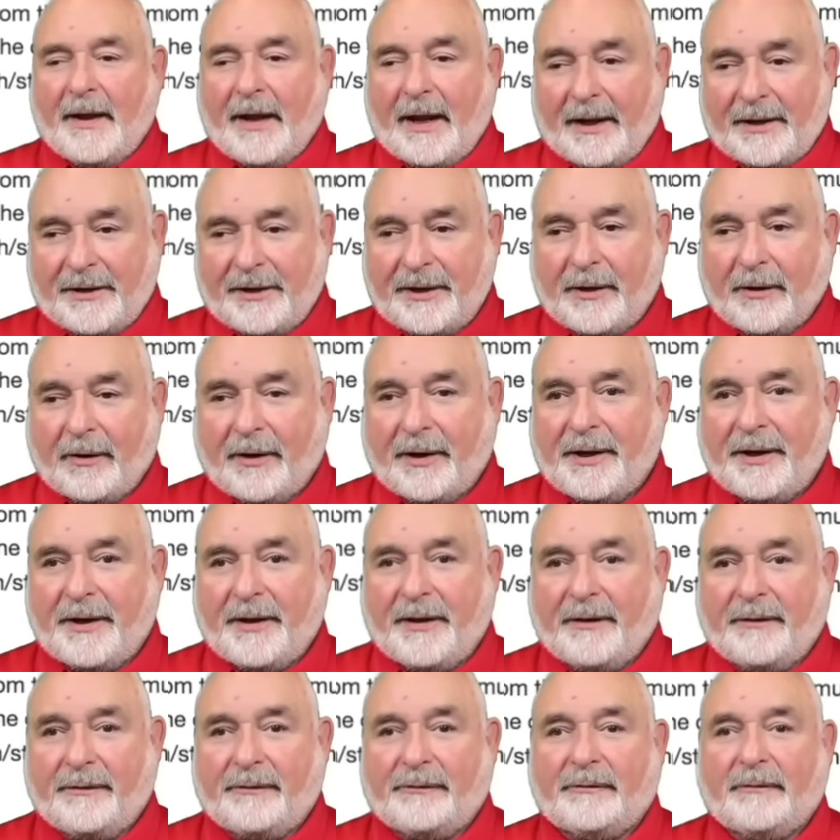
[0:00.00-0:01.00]
And here it
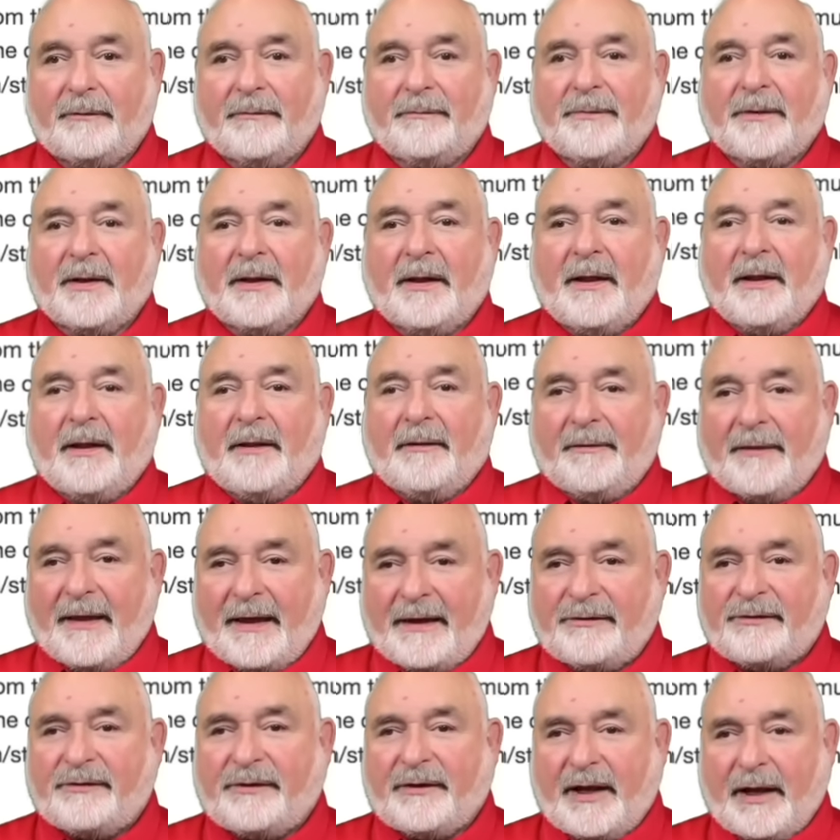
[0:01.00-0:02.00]
is.
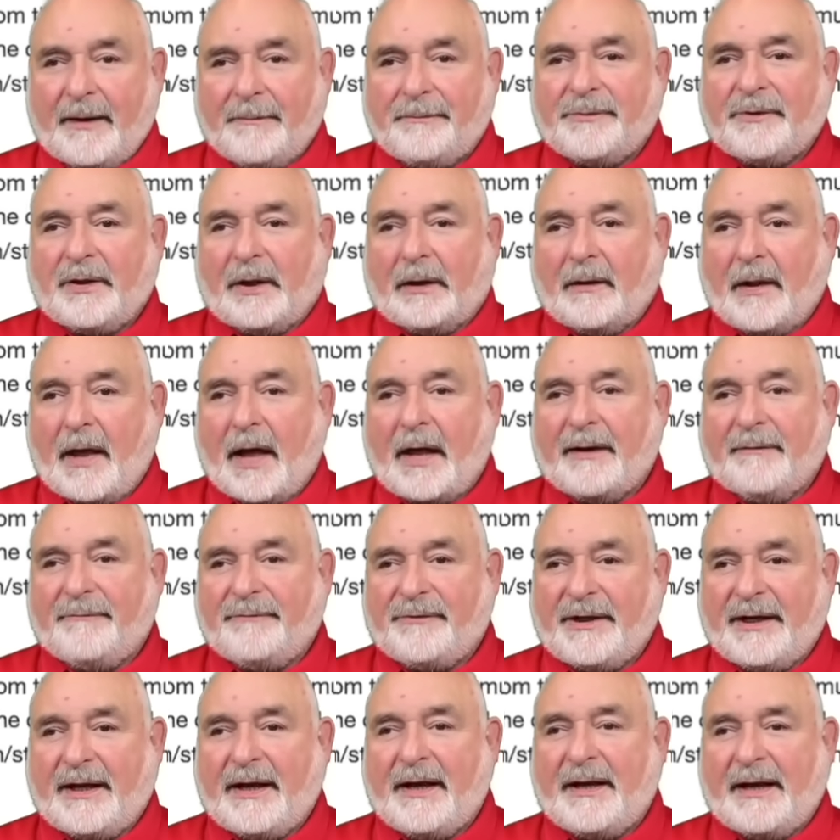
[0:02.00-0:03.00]
They skipped a lot of
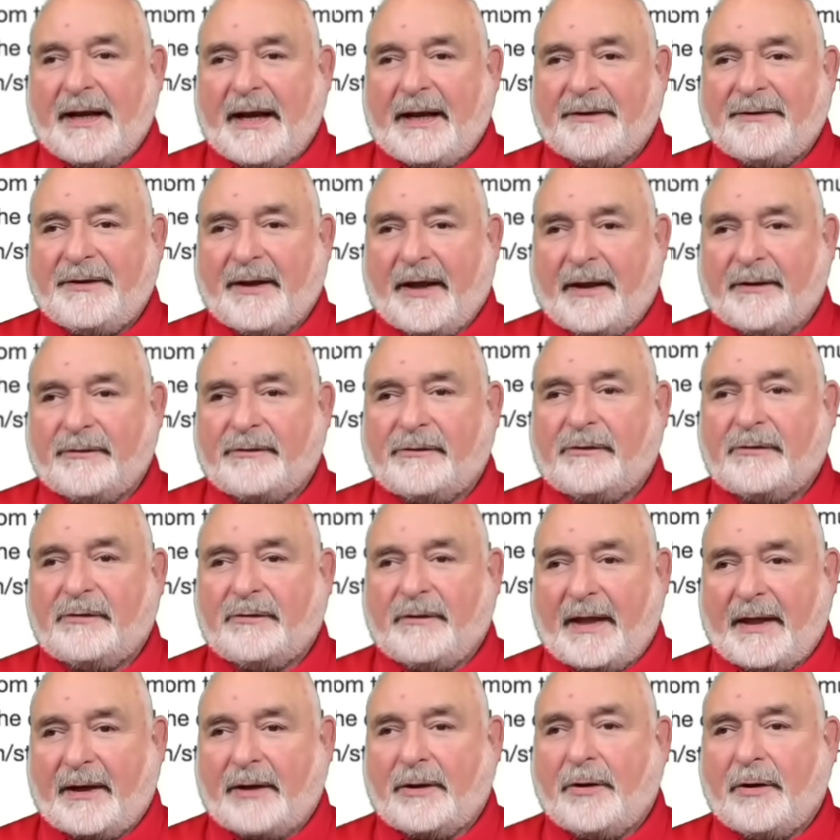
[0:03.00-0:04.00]
DNA tests
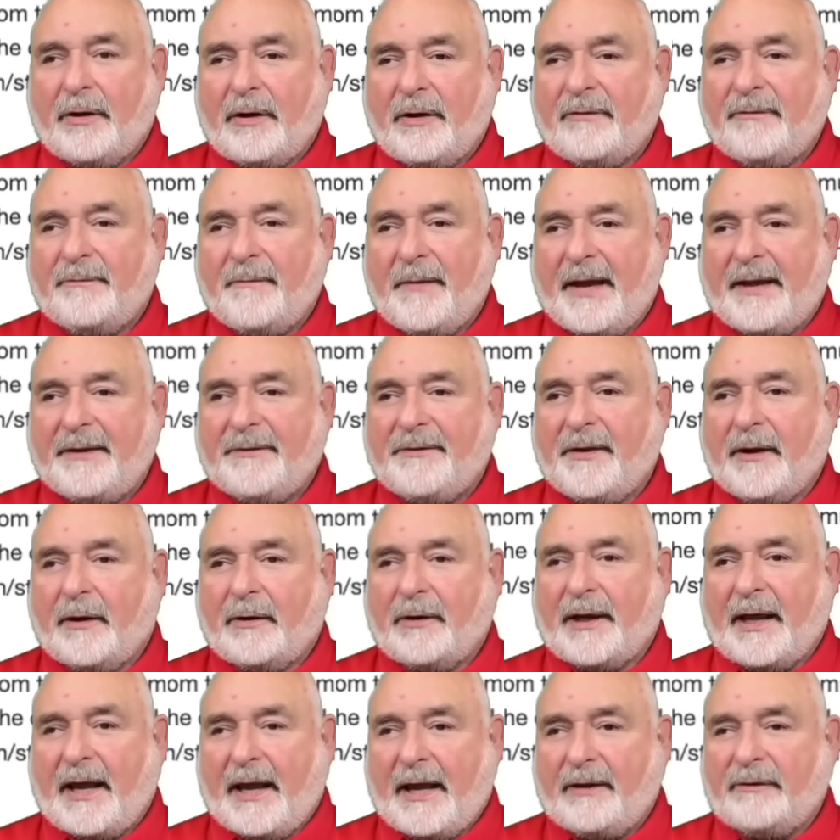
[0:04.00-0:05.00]
that could have made their
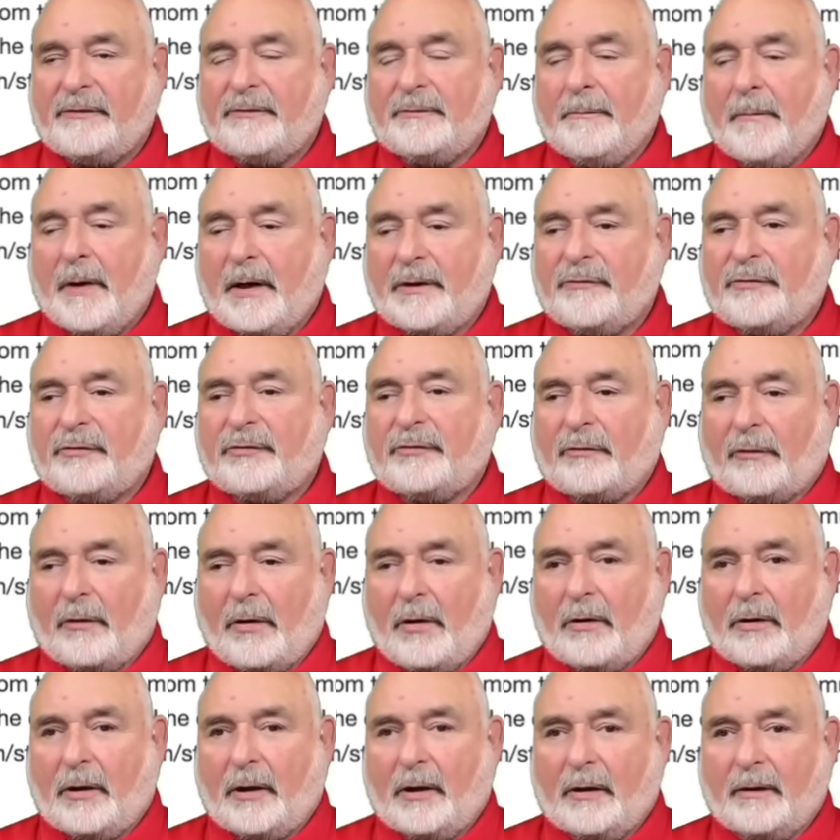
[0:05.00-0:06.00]
case much
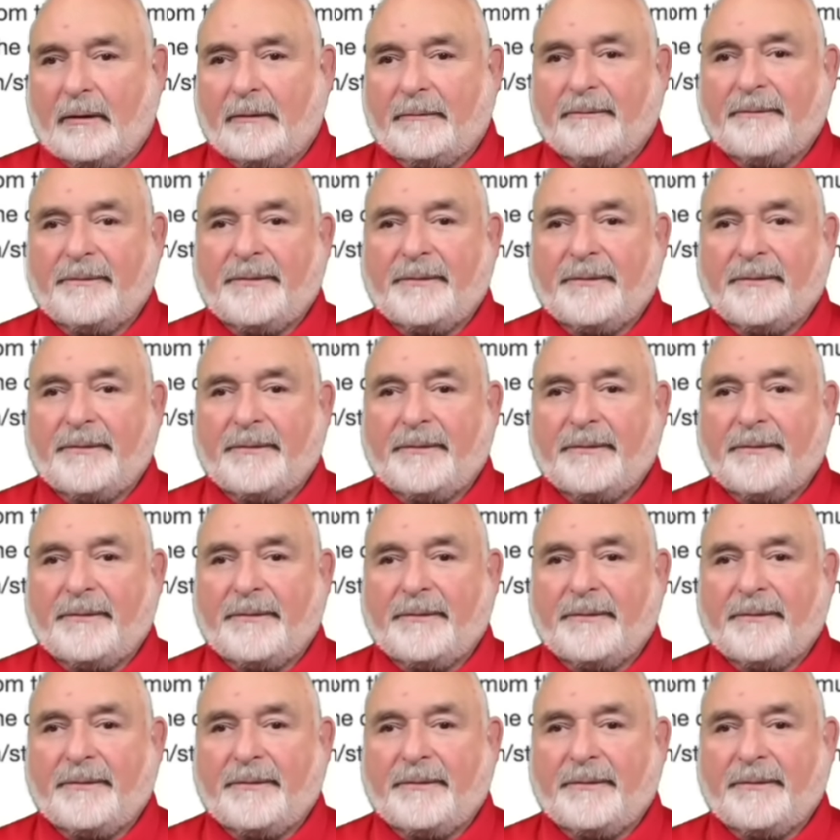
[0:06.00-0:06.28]
stronger.